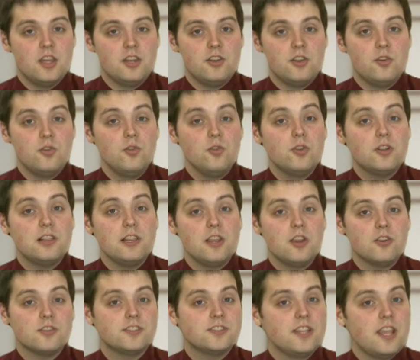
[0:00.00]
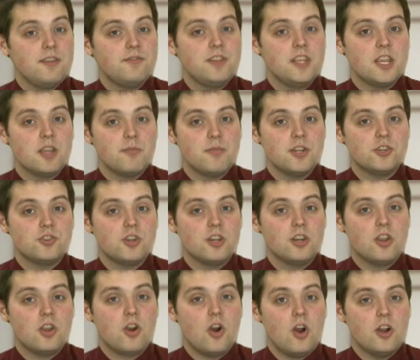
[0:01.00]
The Nuclear Safety
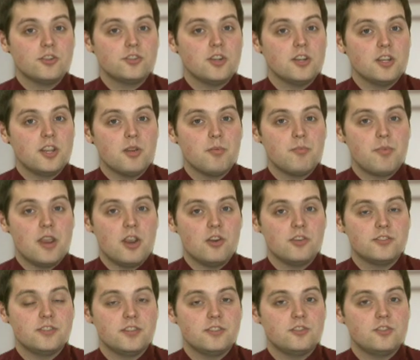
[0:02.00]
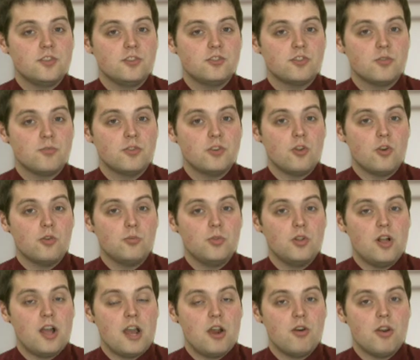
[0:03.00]
Commission cautioned comparisons to
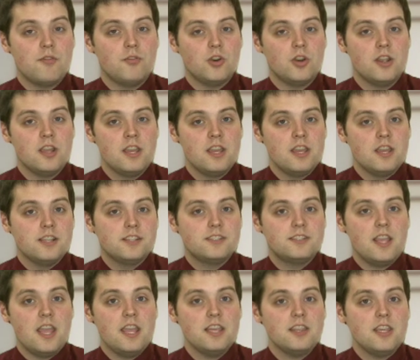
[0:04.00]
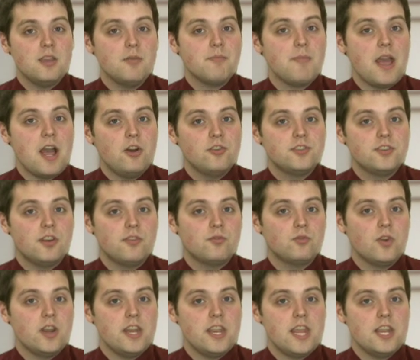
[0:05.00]
Chernobyl, however, saying the amount of
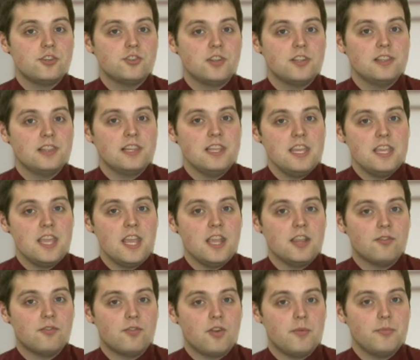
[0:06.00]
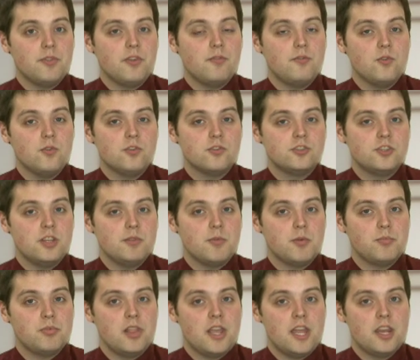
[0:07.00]
radiation leaking from the
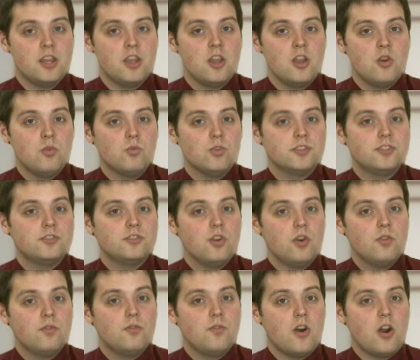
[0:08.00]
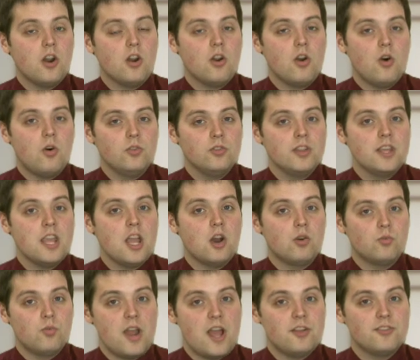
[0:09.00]
Fukushima plant was so far only
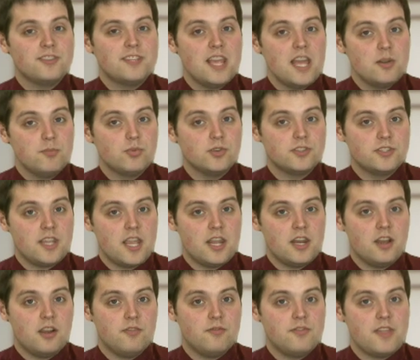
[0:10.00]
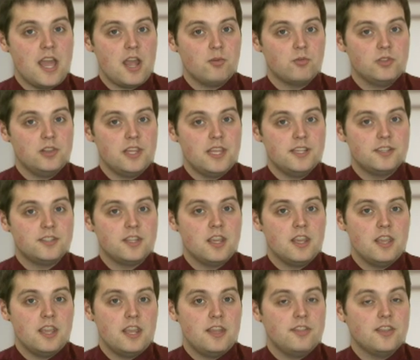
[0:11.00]
around 10% of that released
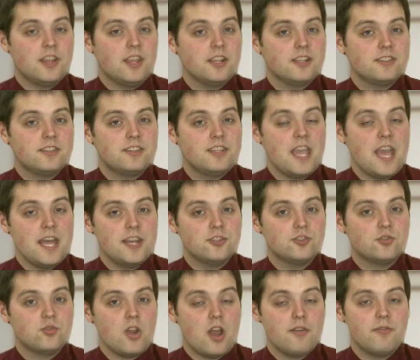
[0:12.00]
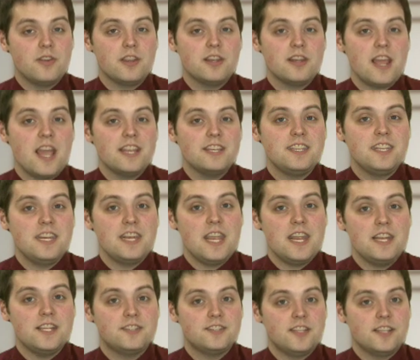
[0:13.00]
in the catastrophic
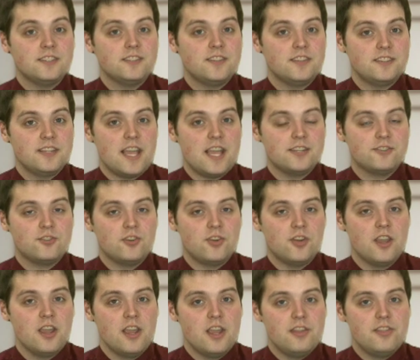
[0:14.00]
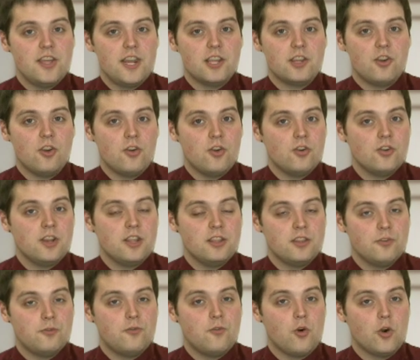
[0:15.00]
1986 disaster that occurred
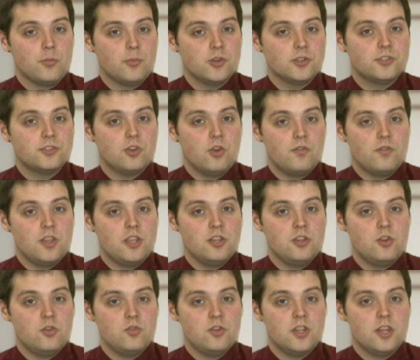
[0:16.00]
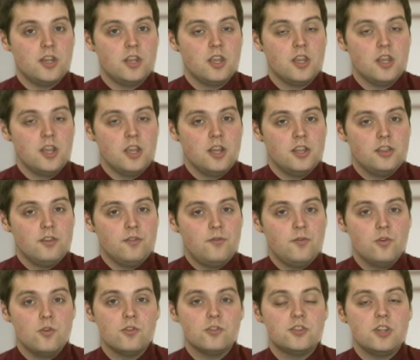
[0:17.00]
in the former Soviet Union. The
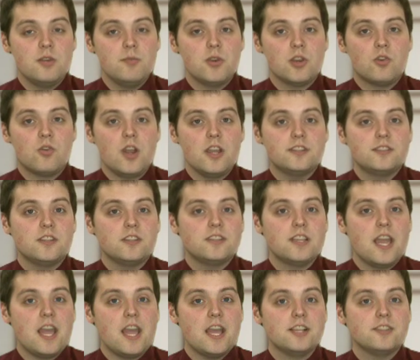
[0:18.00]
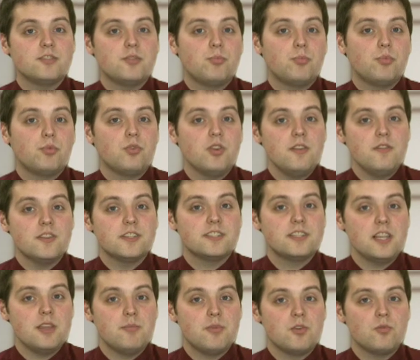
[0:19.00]
Fukushima crisis has
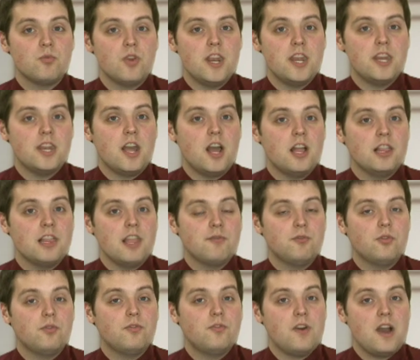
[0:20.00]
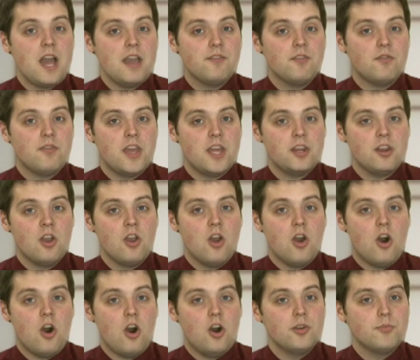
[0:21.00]
previously been rated a level 5 event,
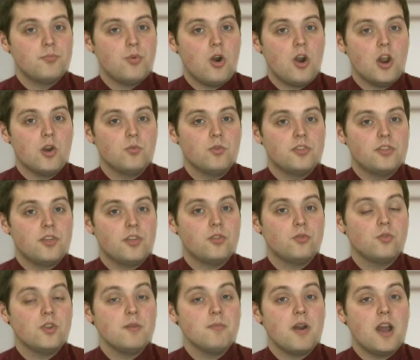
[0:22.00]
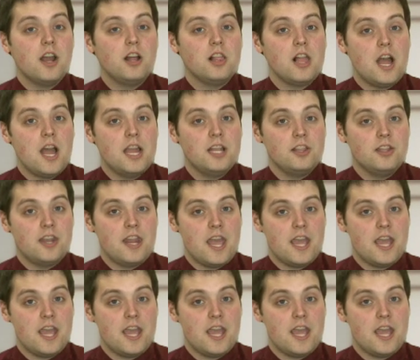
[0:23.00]
on par with the Three Mile Island